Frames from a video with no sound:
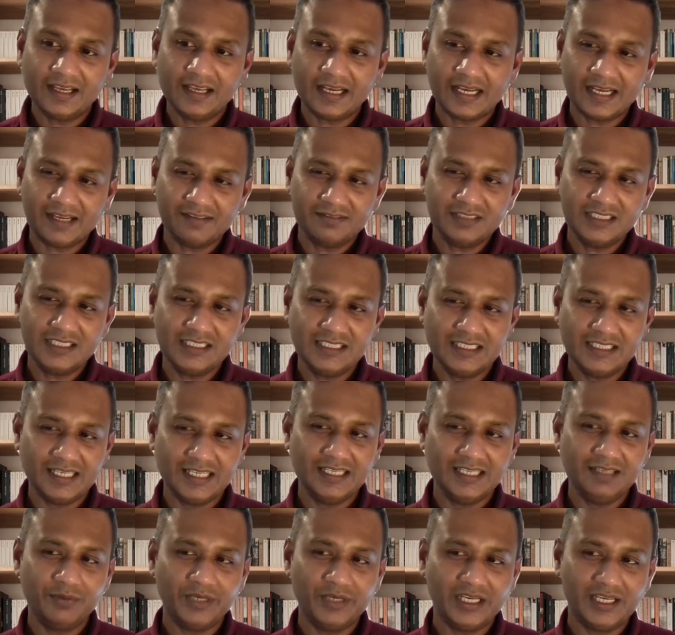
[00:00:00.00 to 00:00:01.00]
I haven't seen
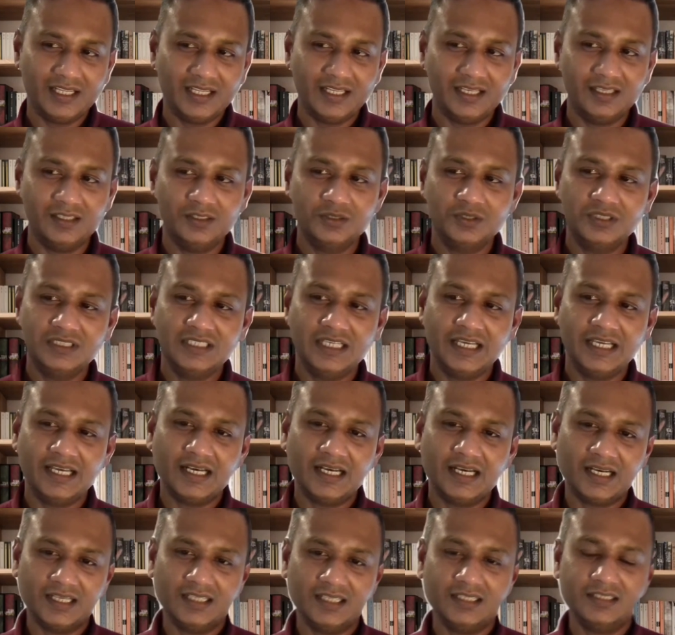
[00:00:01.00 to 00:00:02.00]
anywhere they're using
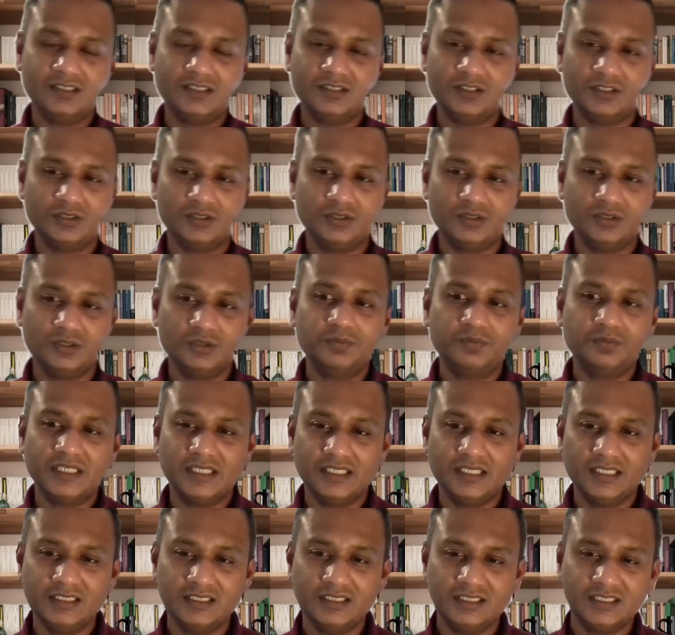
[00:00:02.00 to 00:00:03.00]
AI to do
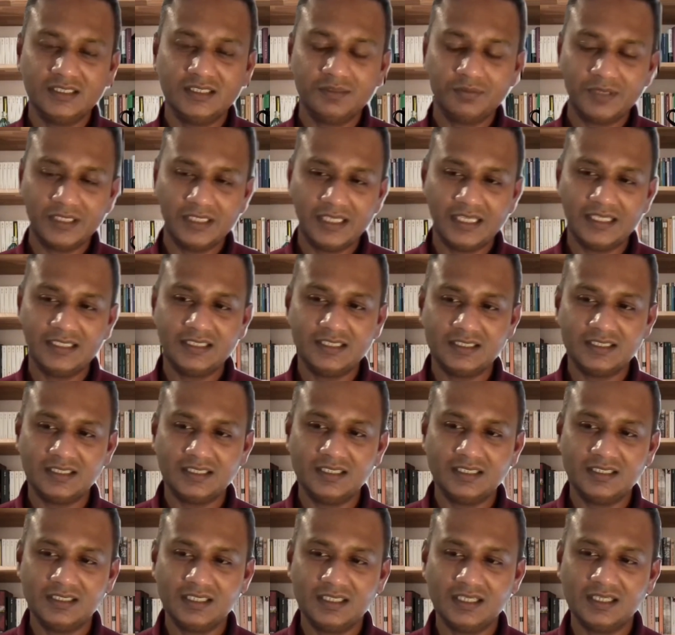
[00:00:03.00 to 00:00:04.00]
predictions, but
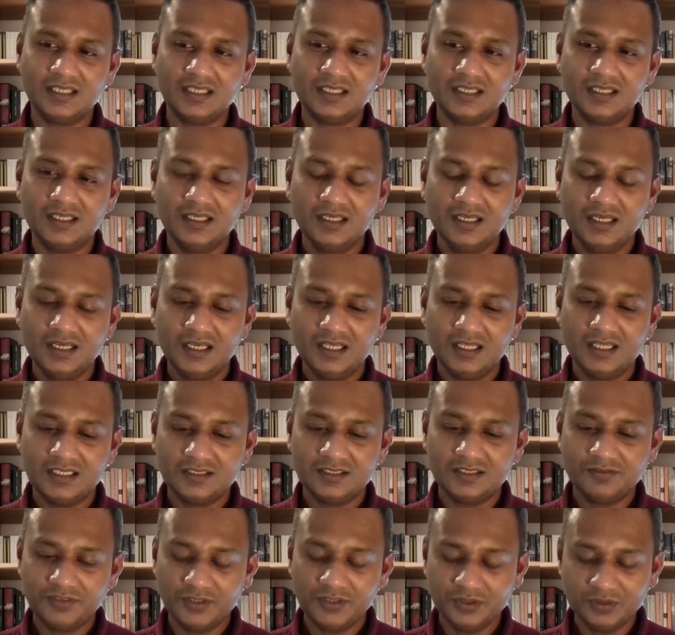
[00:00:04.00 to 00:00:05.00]
there's
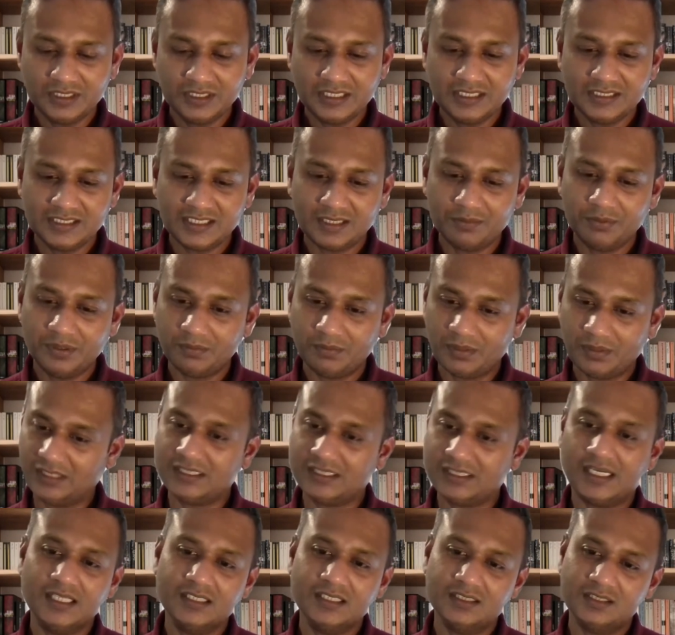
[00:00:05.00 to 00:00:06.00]
a few things that people are
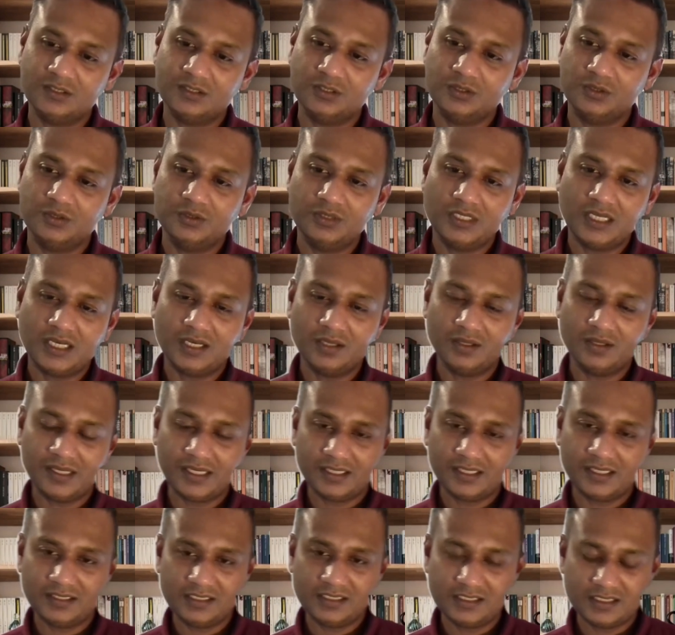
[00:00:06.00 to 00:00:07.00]
trying to do now that
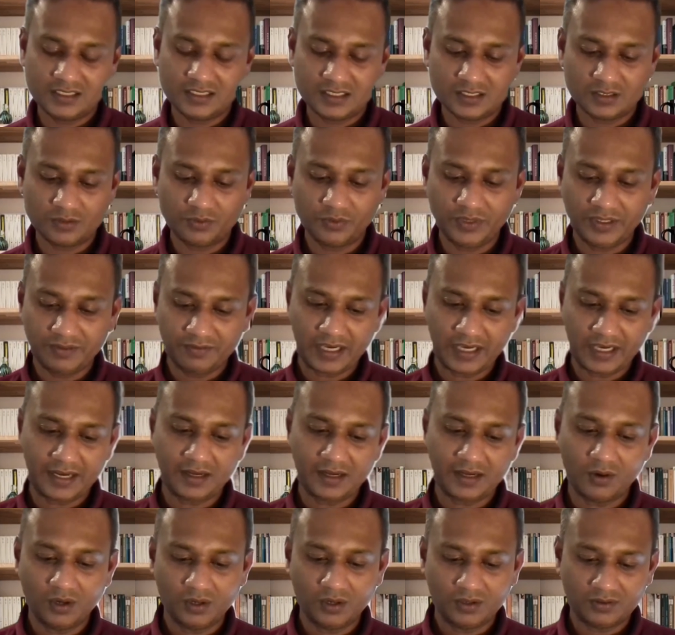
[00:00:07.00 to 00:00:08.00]
we've had
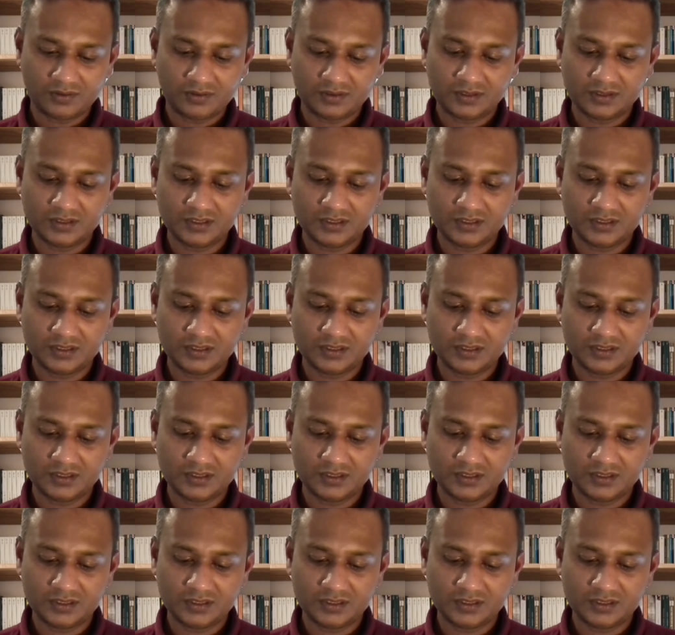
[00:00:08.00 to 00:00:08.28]
all